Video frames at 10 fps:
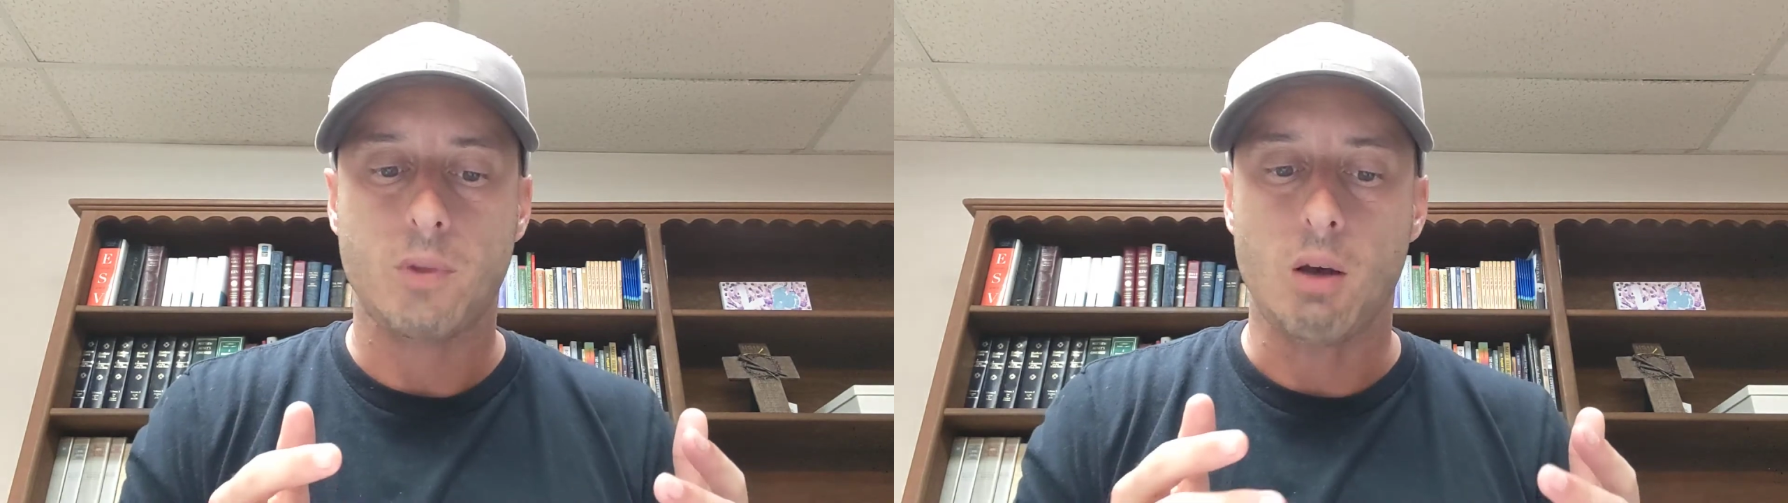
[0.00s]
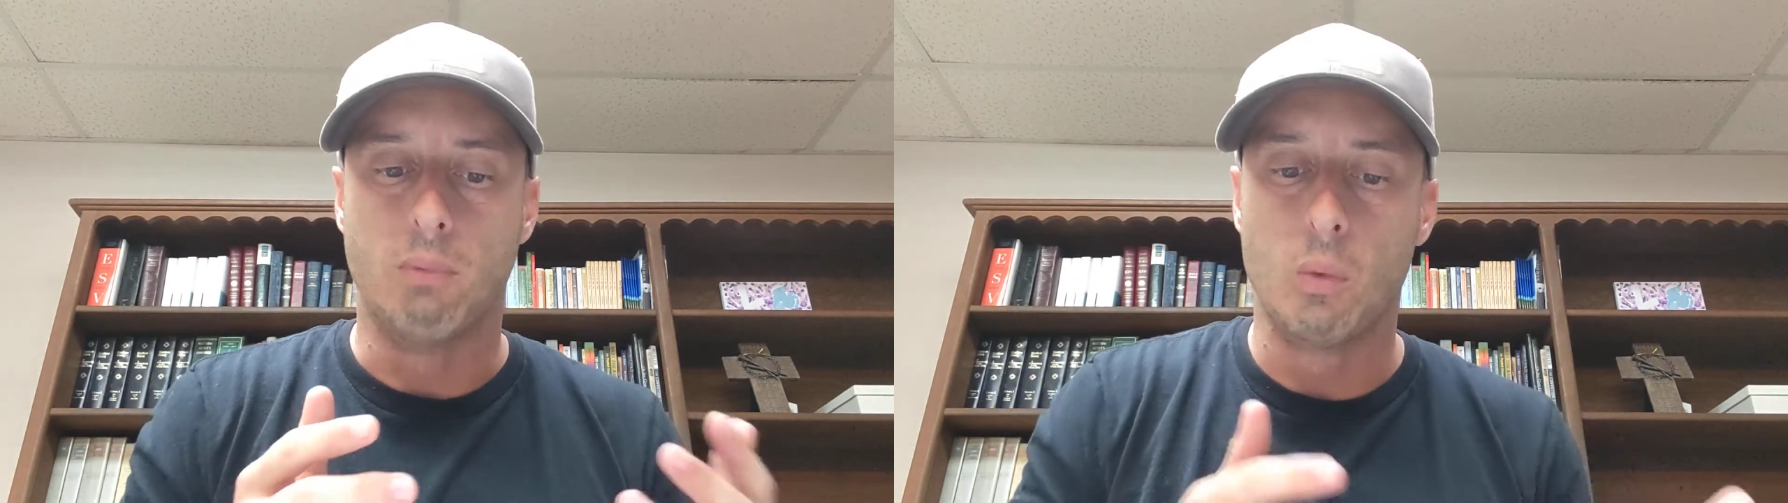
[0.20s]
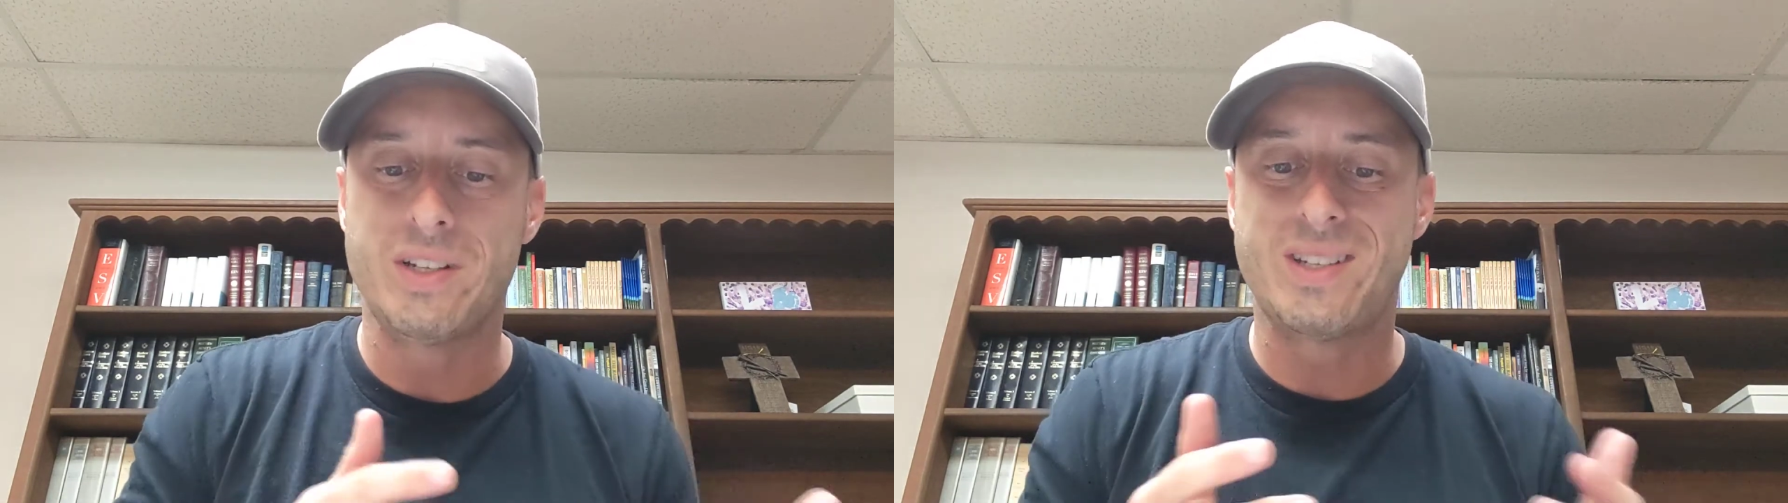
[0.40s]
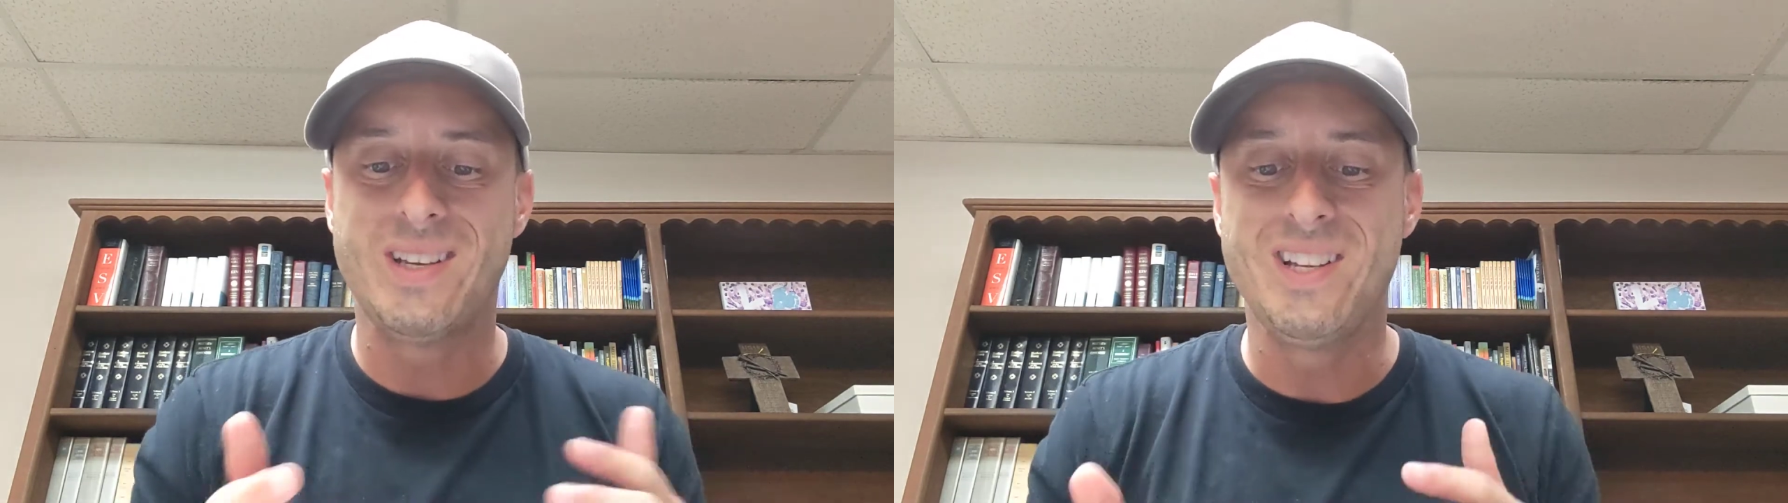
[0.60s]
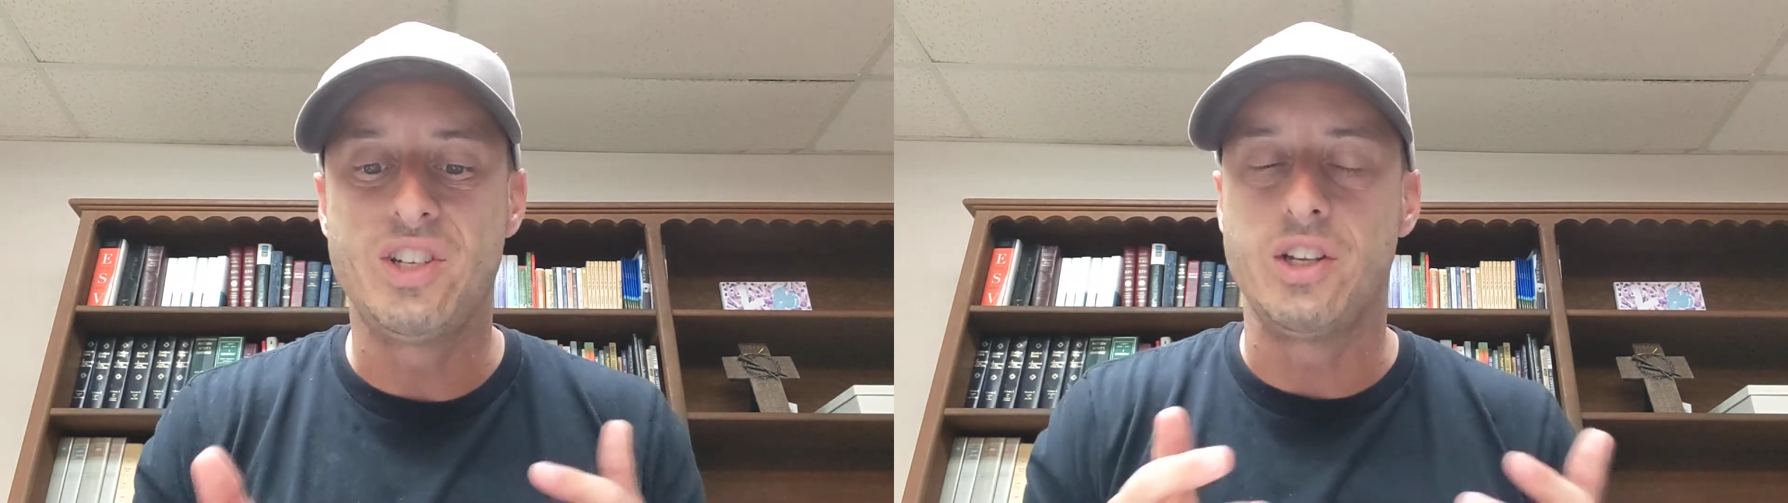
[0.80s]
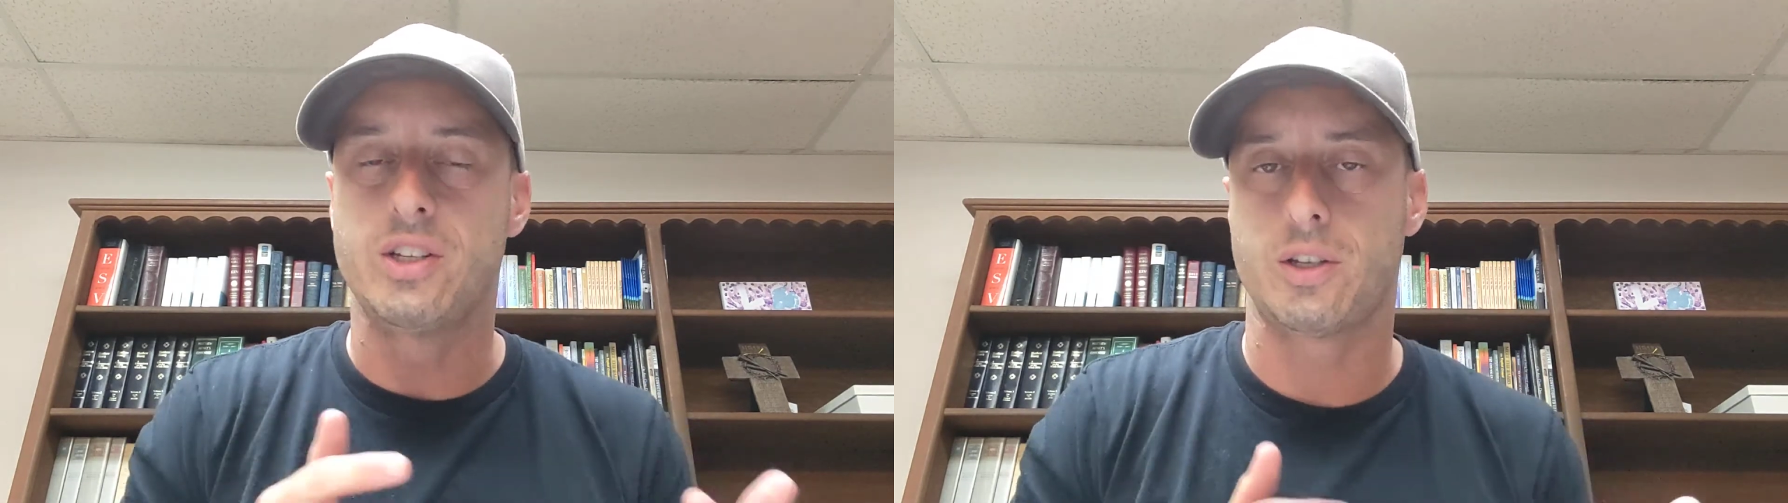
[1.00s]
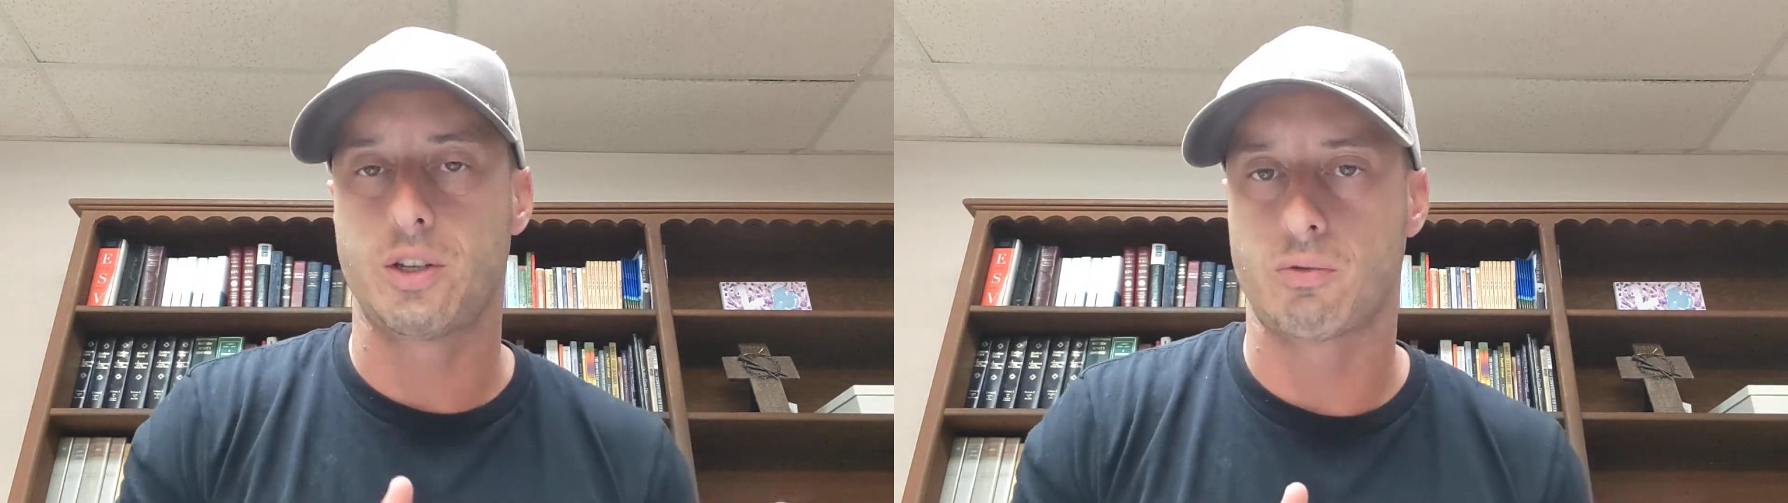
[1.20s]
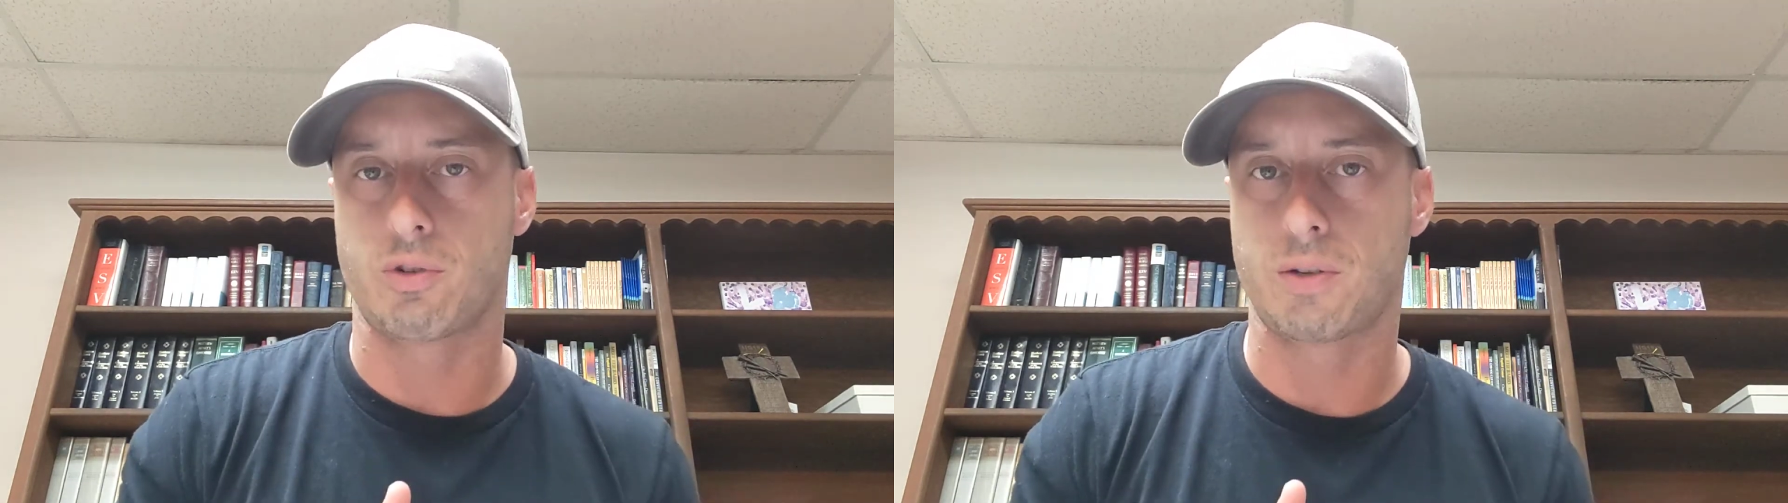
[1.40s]
But we see
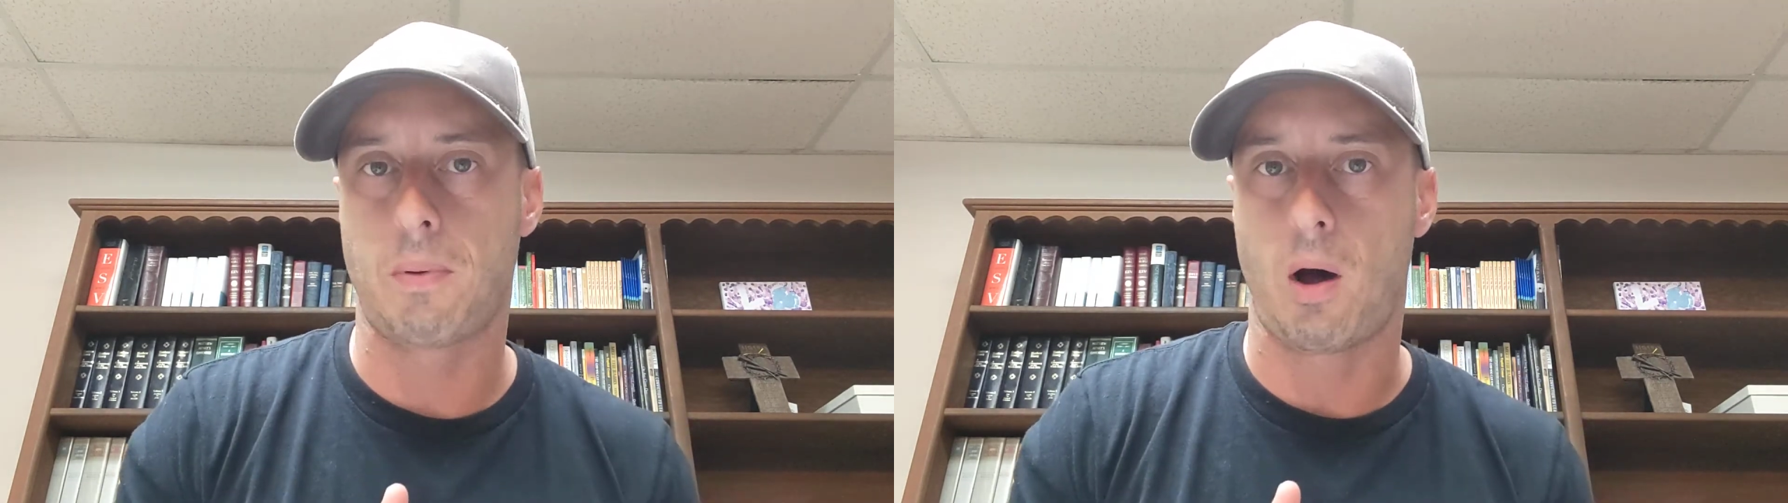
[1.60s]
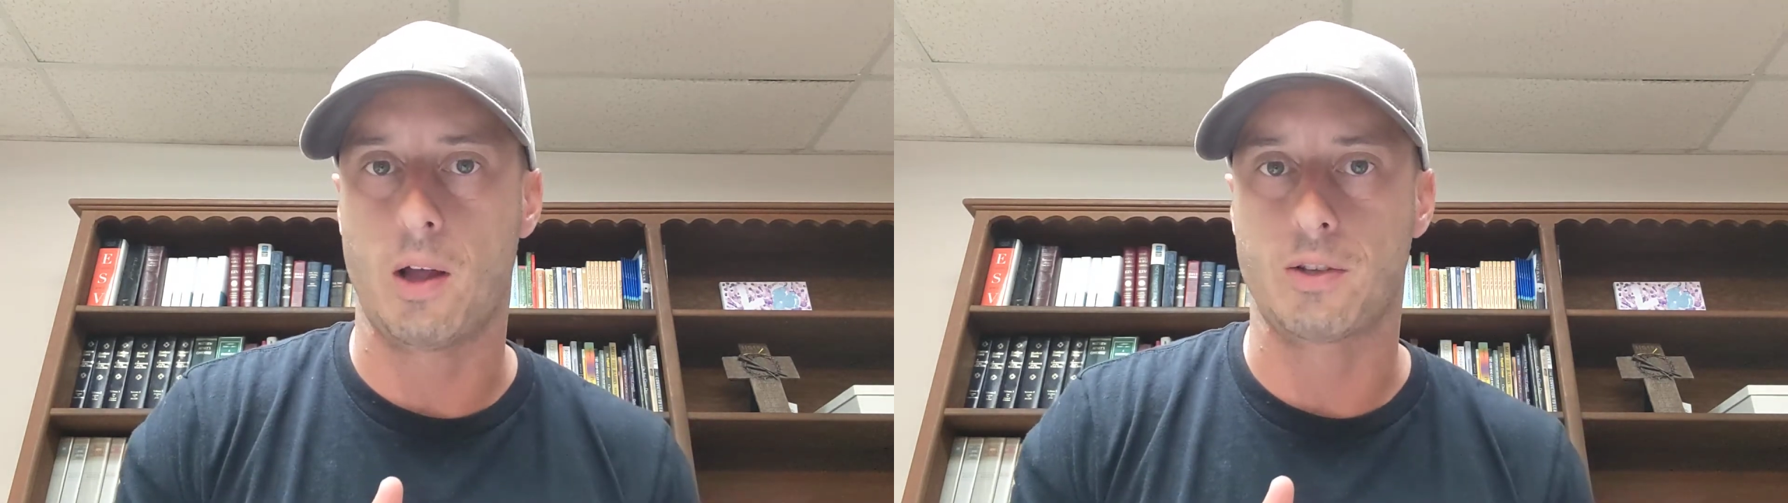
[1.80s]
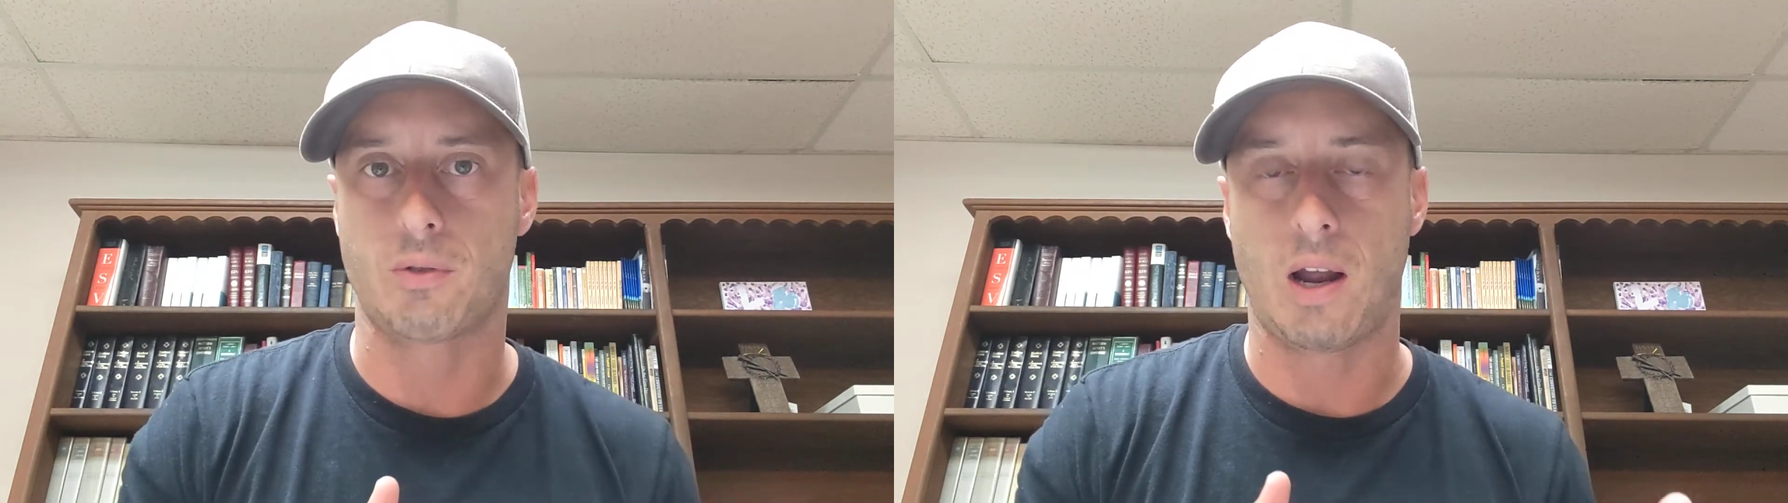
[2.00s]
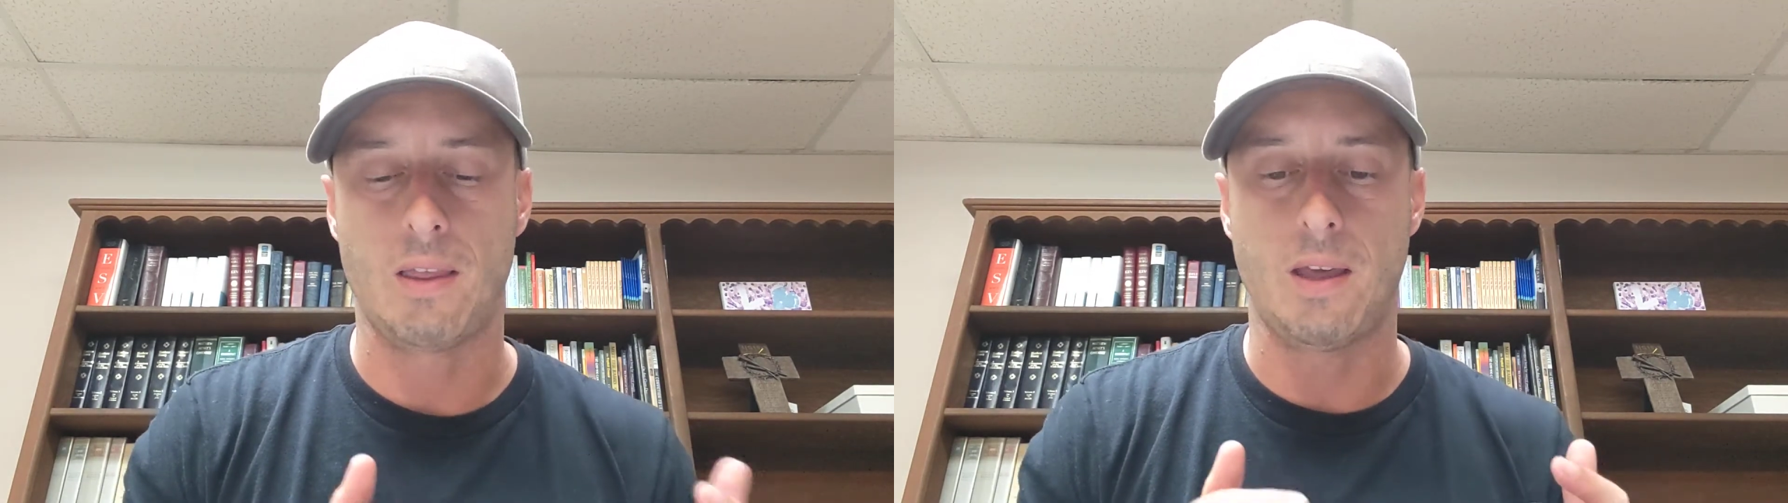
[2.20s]
Jesus' response, right?